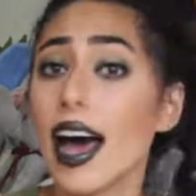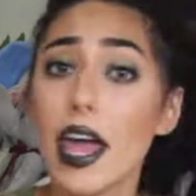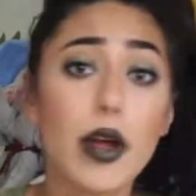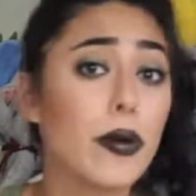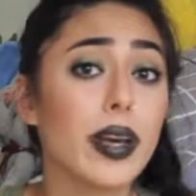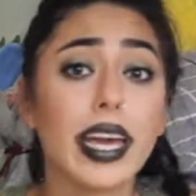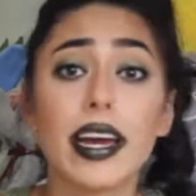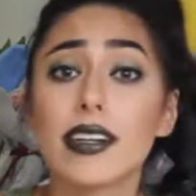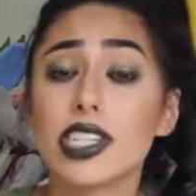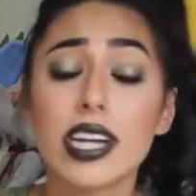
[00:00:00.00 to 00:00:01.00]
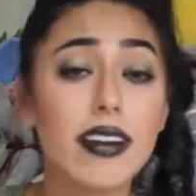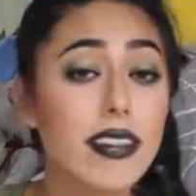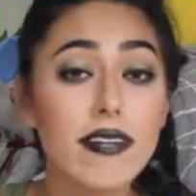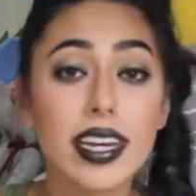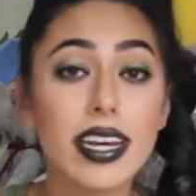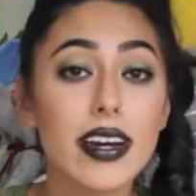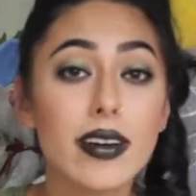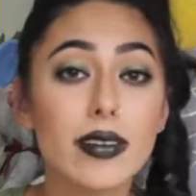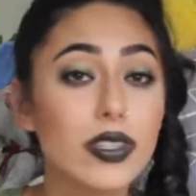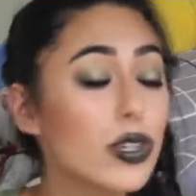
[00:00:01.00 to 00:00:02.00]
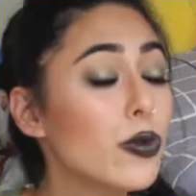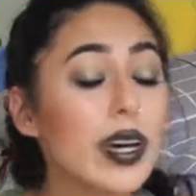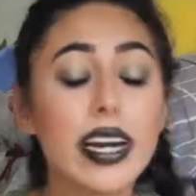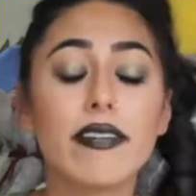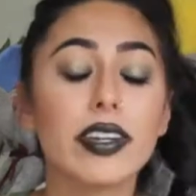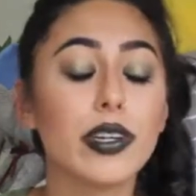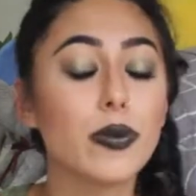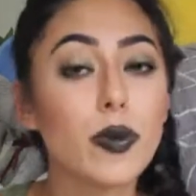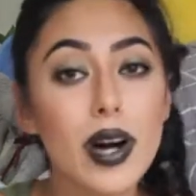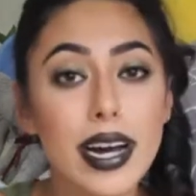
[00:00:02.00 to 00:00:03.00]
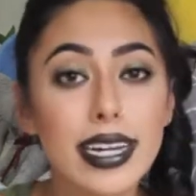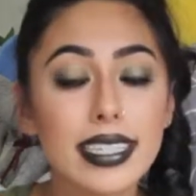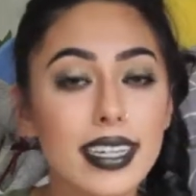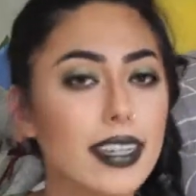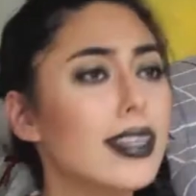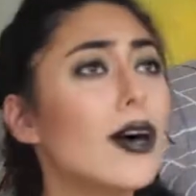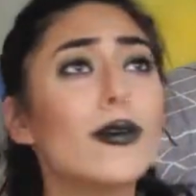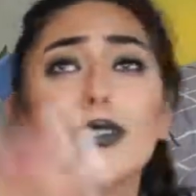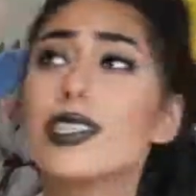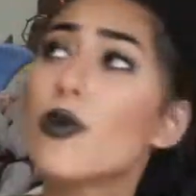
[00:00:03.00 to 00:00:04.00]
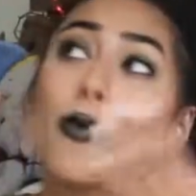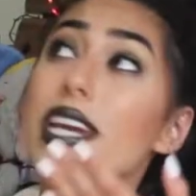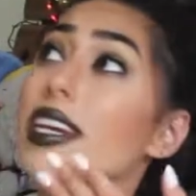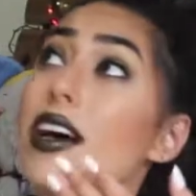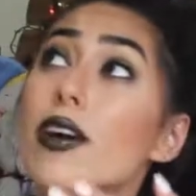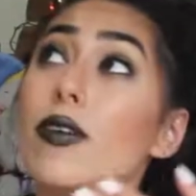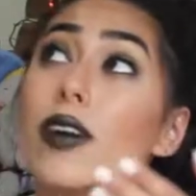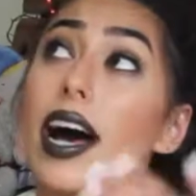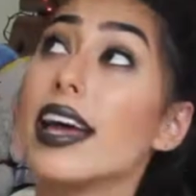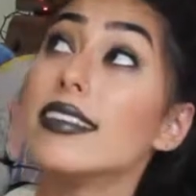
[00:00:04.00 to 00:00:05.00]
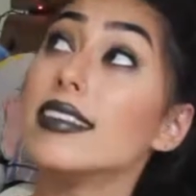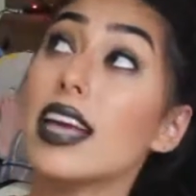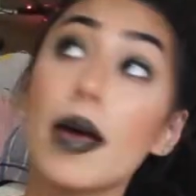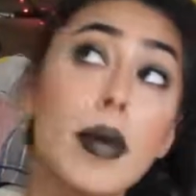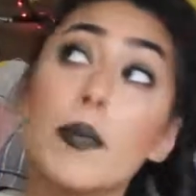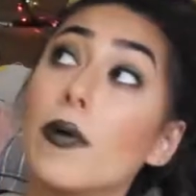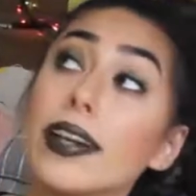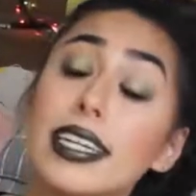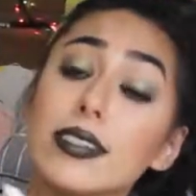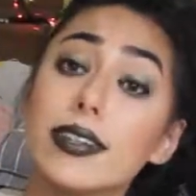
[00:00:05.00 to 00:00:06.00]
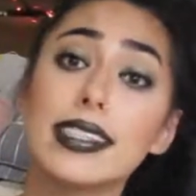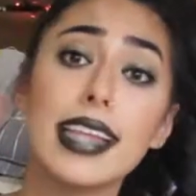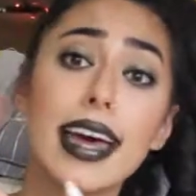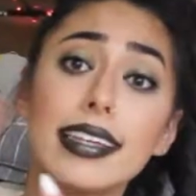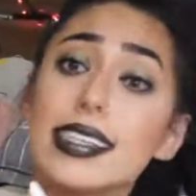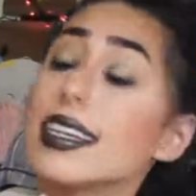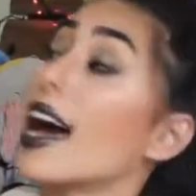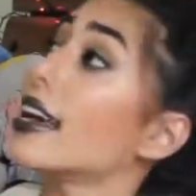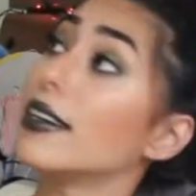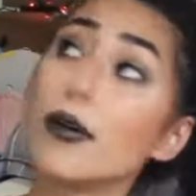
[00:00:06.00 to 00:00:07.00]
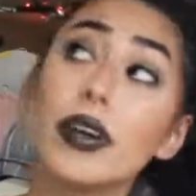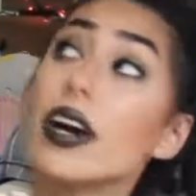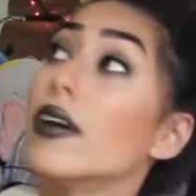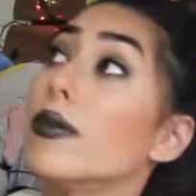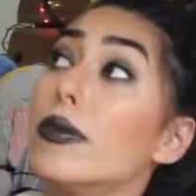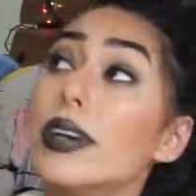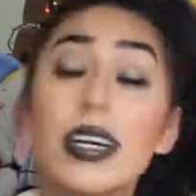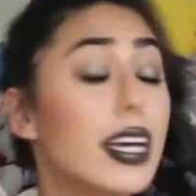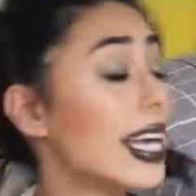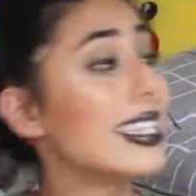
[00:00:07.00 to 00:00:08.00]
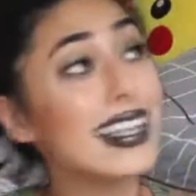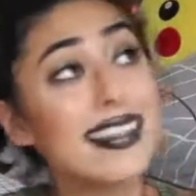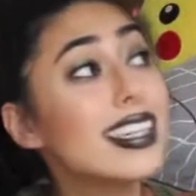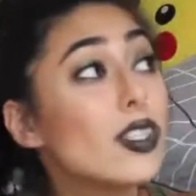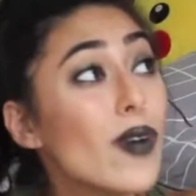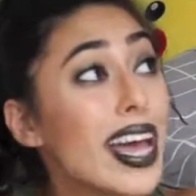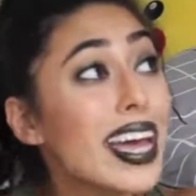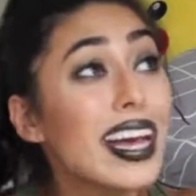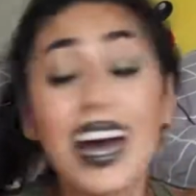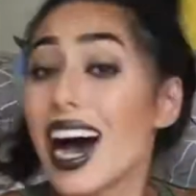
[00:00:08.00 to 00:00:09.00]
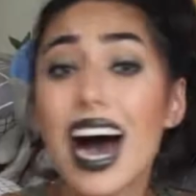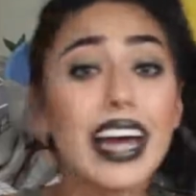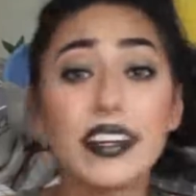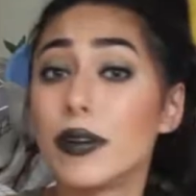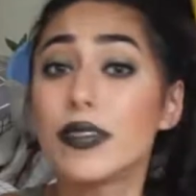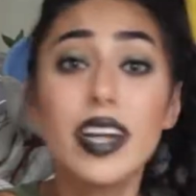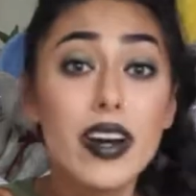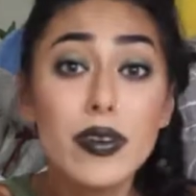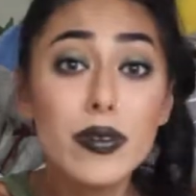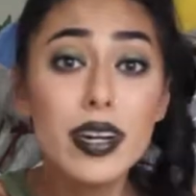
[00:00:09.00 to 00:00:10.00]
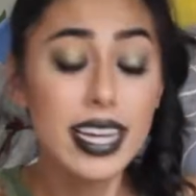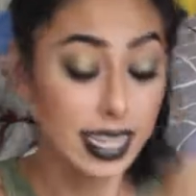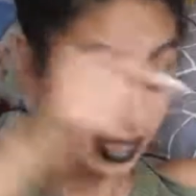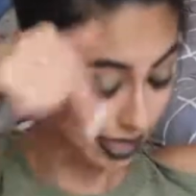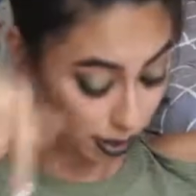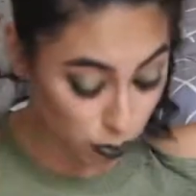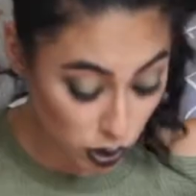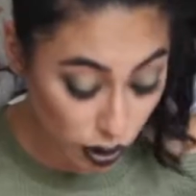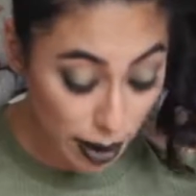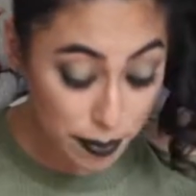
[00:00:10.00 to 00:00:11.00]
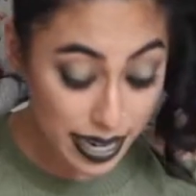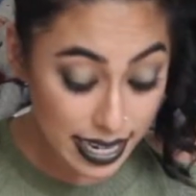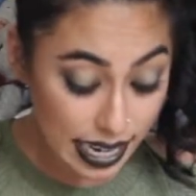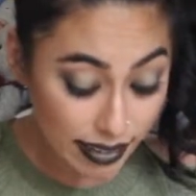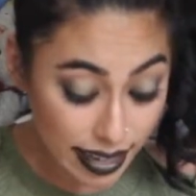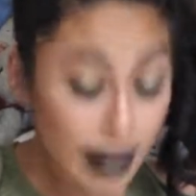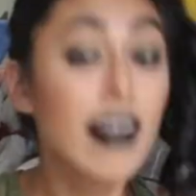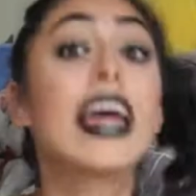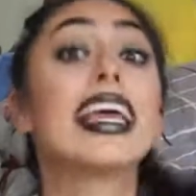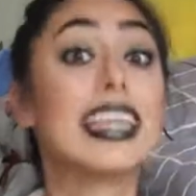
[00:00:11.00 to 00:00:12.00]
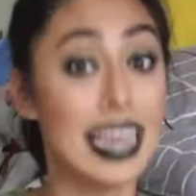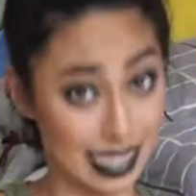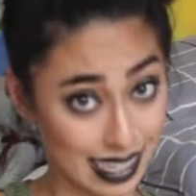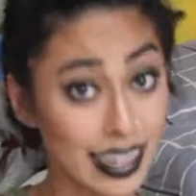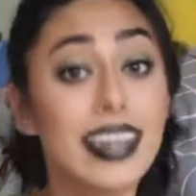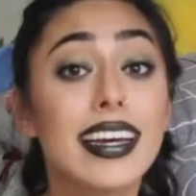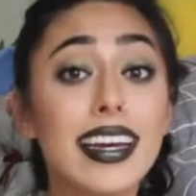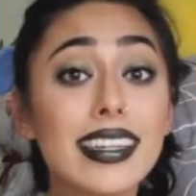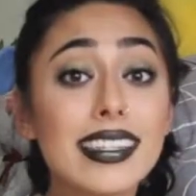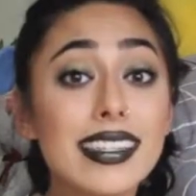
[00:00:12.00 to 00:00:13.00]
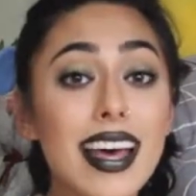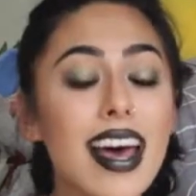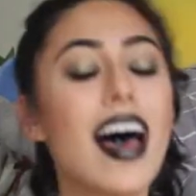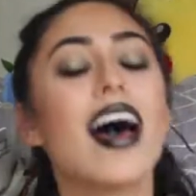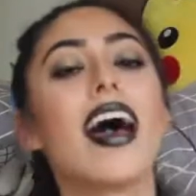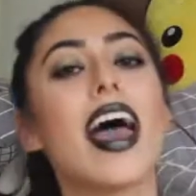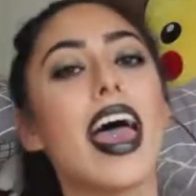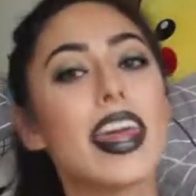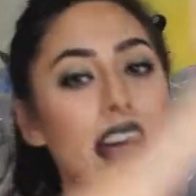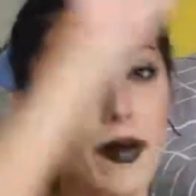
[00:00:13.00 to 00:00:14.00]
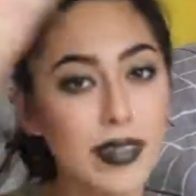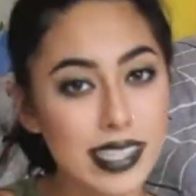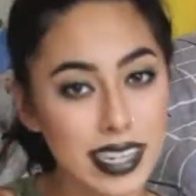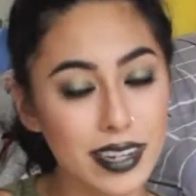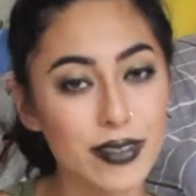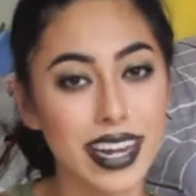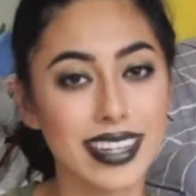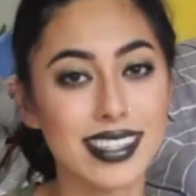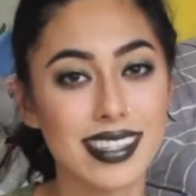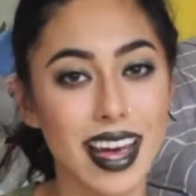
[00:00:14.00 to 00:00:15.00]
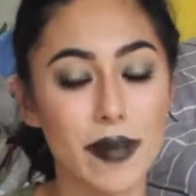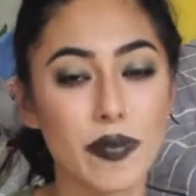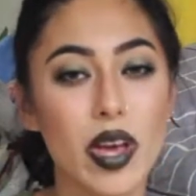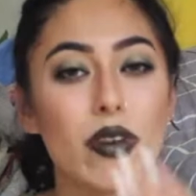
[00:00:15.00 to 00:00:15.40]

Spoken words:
I don't care. Share the video. Do whatever you want. Close the window. Am I pointing towards the exit? I don't know. Is it this way? I don't know. Is the subscribe button down there? Yes, it is. And I will see you next time.